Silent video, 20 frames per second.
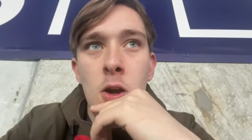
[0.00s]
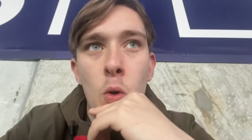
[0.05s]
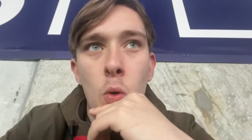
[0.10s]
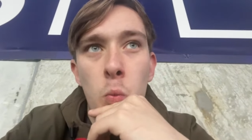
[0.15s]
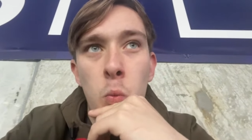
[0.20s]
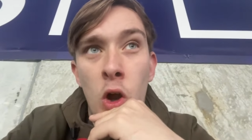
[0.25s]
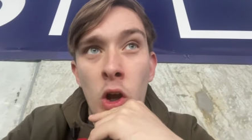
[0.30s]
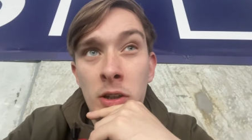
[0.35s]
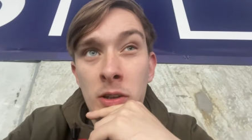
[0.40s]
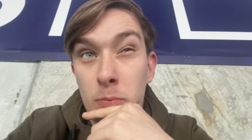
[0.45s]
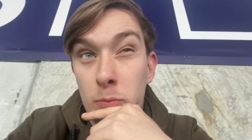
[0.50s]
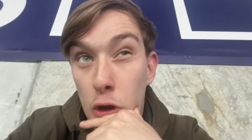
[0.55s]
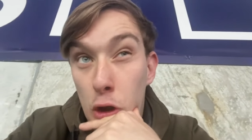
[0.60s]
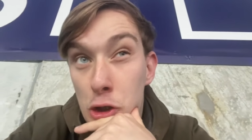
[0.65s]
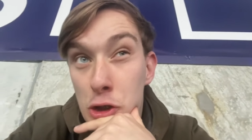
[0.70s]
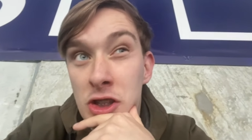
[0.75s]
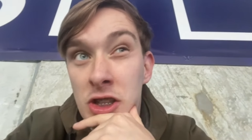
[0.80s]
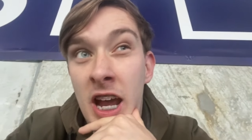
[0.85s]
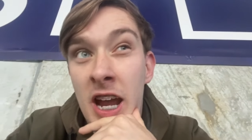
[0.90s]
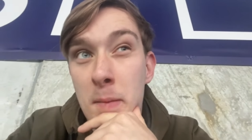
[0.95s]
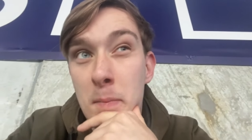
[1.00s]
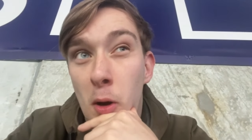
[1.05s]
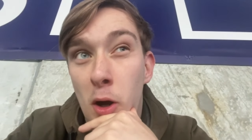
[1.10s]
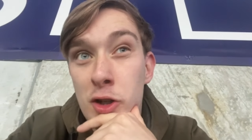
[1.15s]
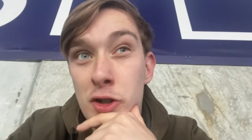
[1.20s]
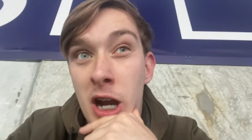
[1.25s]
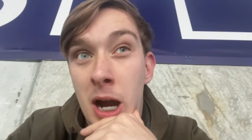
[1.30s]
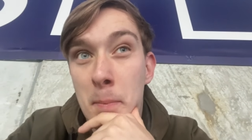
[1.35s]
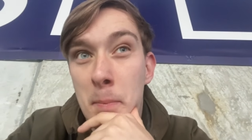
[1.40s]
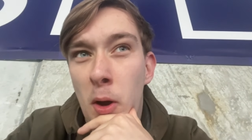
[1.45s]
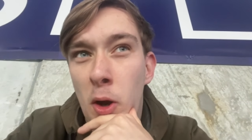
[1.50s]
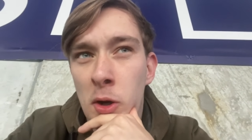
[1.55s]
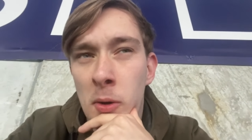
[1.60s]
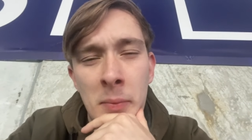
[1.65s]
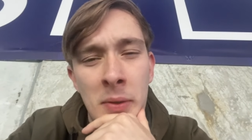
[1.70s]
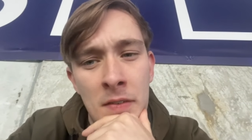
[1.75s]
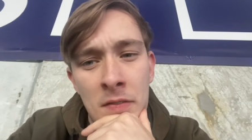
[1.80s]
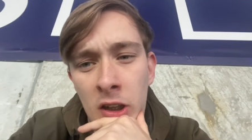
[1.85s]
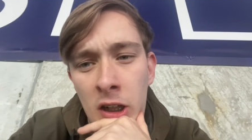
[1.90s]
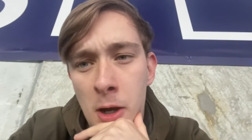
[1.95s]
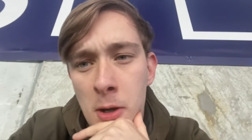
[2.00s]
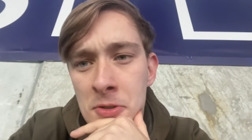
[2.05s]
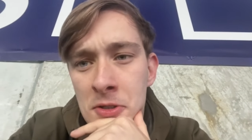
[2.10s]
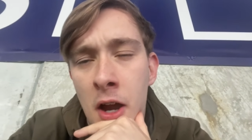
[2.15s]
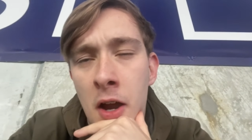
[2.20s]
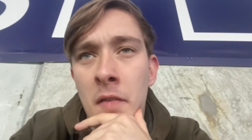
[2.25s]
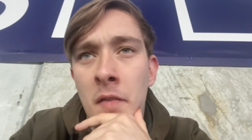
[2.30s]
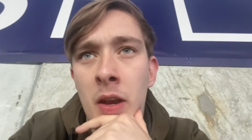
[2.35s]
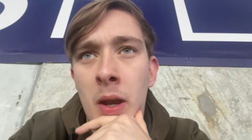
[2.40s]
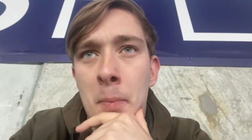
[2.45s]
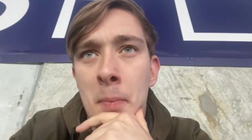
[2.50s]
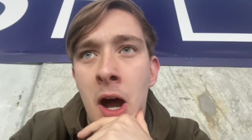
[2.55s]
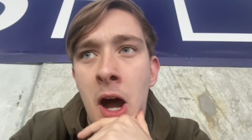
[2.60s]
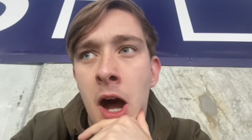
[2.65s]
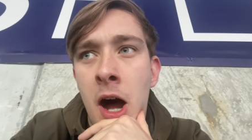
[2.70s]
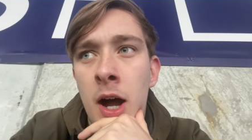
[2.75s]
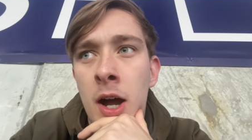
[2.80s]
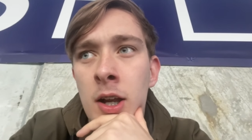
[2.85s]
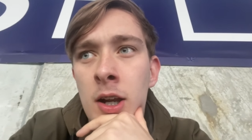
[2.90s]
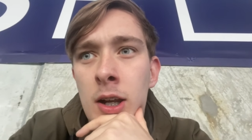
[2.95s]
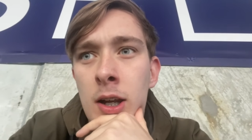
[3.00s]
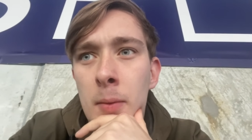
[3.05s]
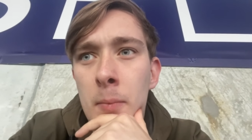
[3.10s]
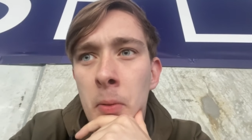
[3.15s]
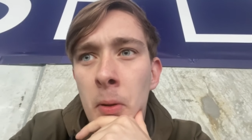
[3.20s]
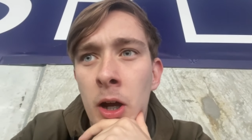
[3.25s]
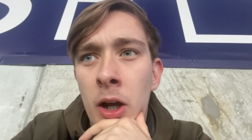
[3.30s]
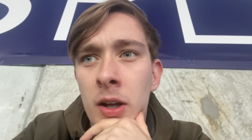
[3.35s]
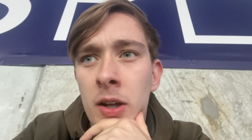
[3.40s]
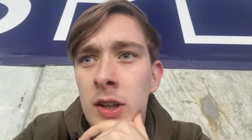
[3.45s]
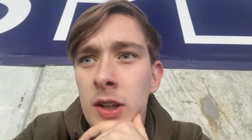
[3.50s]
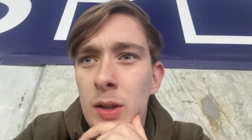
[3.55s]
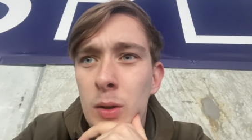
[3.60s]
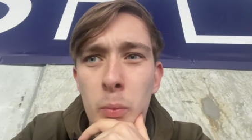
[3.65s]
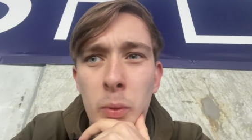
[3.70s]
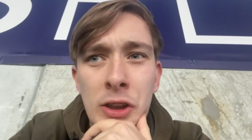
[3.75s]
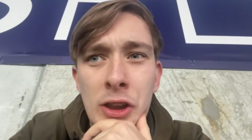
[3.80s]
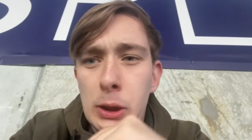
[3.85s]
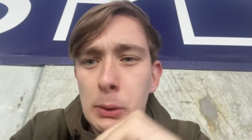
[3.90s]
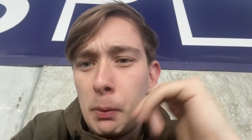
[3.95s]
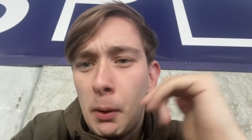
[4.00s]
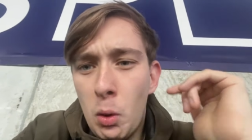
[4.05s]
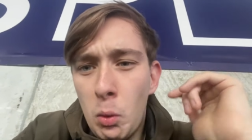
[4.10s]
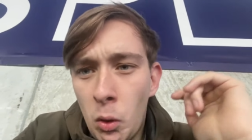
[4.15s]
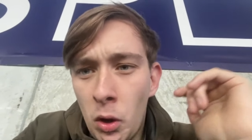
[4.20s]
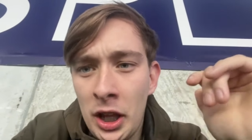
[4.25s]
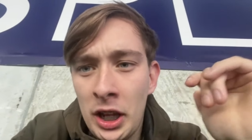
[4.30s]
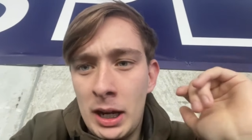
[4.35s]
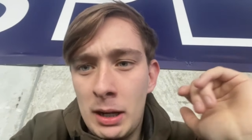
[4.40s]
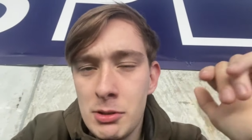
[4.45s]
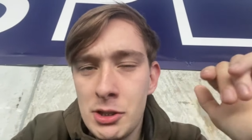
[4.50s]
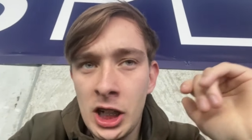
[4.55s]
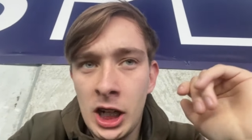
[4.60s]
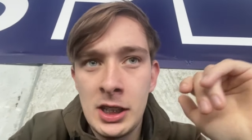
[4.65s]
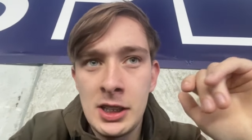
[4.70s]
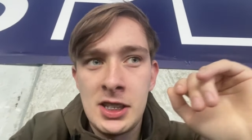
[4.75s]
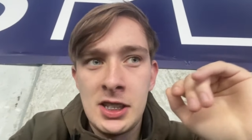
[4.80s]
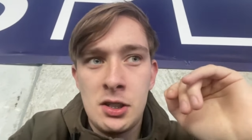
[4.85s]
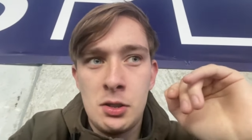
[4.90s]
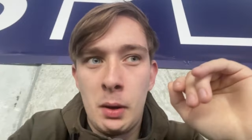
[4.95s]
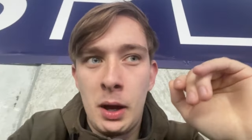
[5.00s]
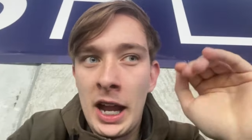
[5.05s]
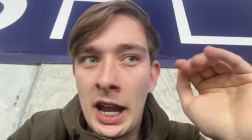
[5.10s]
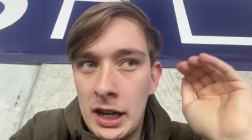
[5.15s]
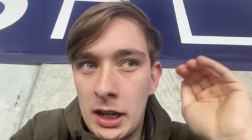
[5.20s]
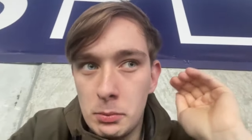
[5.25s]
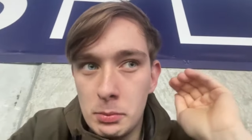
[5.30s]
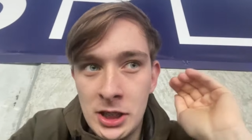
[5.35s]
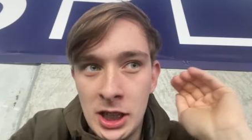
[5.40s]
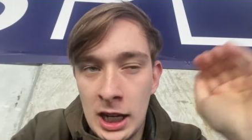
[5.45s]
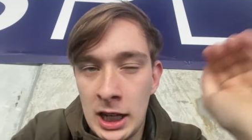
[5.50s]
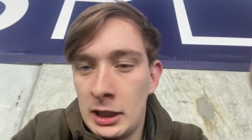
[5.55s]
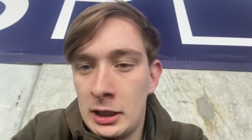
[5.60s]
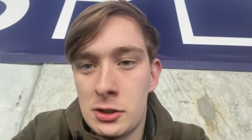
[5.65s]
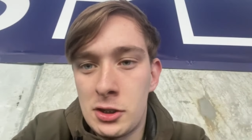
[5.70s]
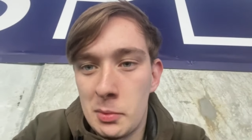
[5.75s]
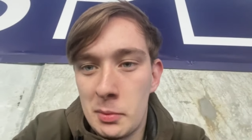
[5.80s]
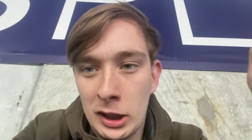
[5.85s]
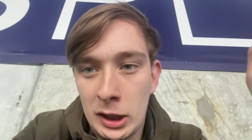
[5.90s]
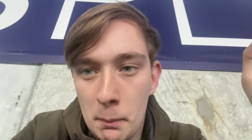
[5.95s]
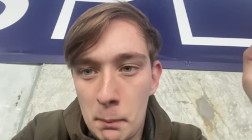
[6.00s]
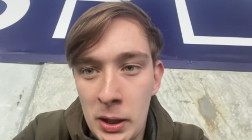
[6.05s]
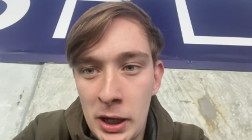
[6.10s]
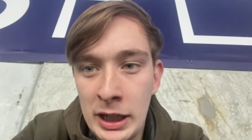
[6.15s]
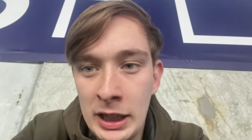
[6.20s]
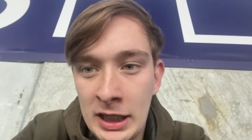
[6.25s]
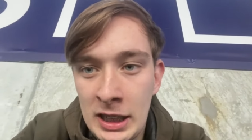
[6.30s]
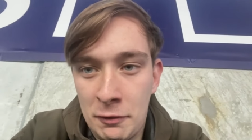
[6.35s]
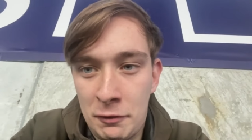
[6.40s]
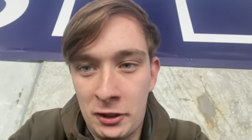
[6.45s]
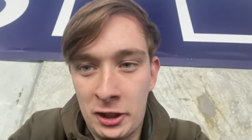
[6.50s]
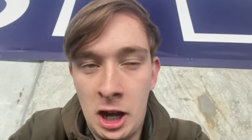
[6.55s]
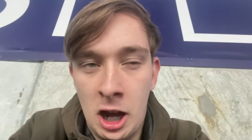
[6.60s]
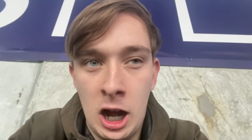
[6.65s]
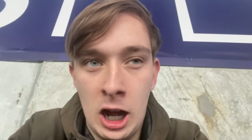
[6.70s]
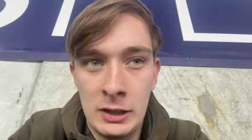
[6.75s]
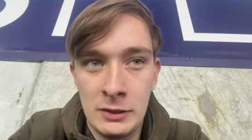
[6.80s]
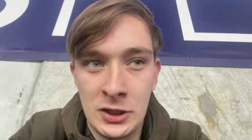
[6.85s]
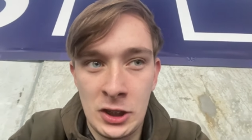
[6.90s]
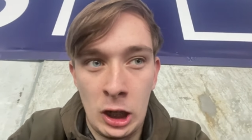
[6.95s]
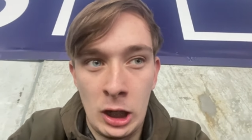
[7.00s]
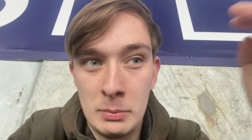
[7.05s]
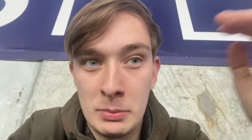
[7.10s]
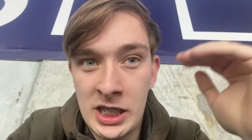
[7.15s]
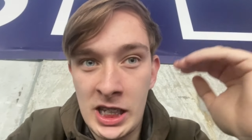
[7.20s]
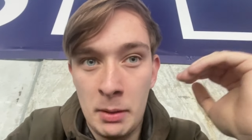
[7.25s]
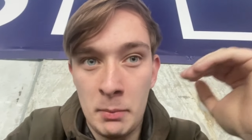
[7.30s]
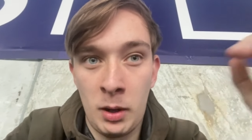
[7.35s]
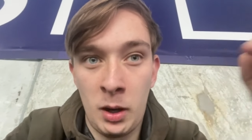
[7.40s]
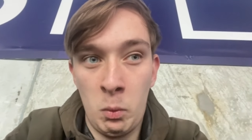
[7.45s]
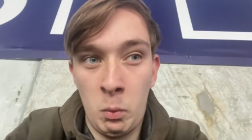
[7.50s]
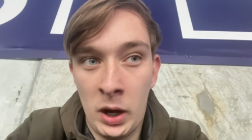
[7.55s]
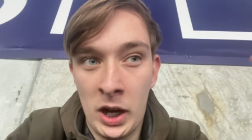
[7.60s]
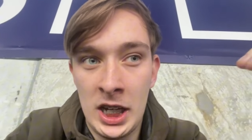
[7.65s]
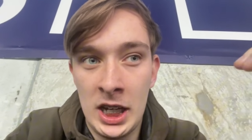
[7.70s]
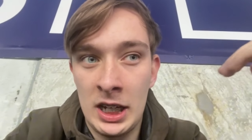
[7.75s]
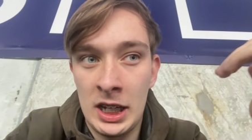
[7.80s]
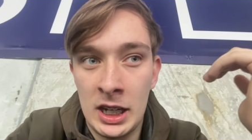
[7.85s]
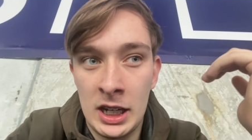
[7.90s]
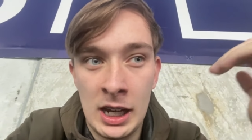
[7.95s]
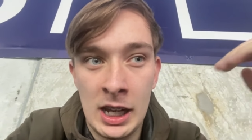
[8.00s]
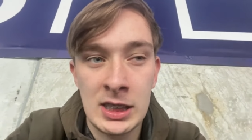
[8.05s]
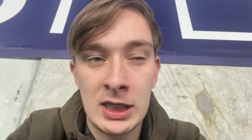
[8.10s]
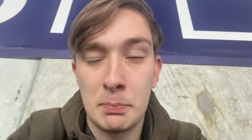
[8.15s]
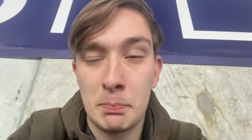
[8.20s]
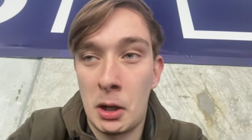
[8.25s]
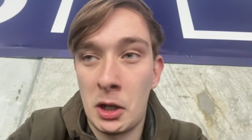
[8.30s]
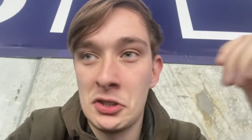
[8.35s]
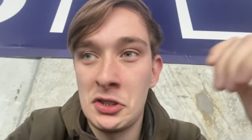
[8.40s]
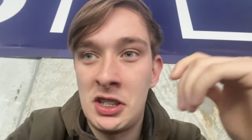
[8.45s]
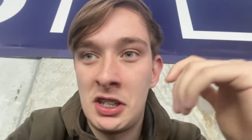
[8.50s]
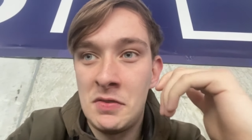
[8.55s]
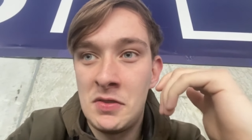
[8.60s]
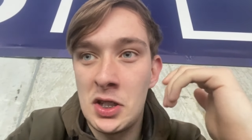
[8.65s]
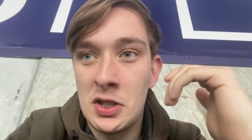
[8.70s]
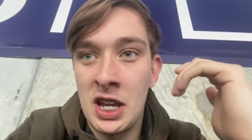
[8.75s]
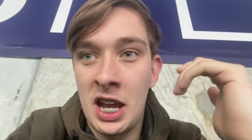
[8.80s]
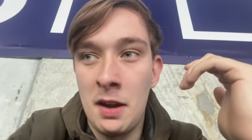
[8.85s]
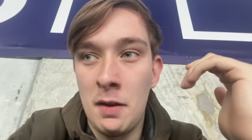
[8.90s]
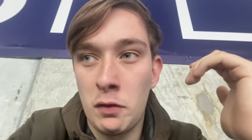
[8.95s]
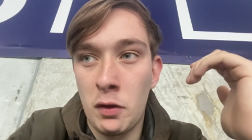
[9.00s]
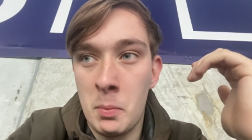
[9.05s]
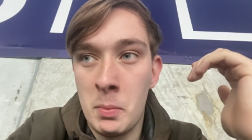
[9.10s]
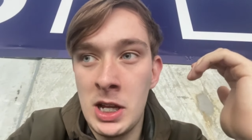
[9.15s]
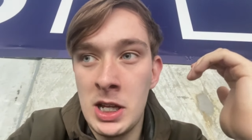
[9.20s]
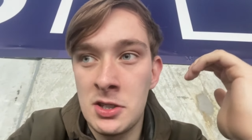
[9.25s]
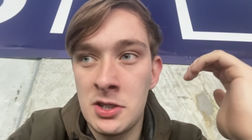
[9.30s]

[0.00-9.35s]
One good save by Jack Bonham, the other goes over the bar. But we just put one of them chances away, and I'm telling you something completely different at half time, saying we're winning, and that's positive to take from it.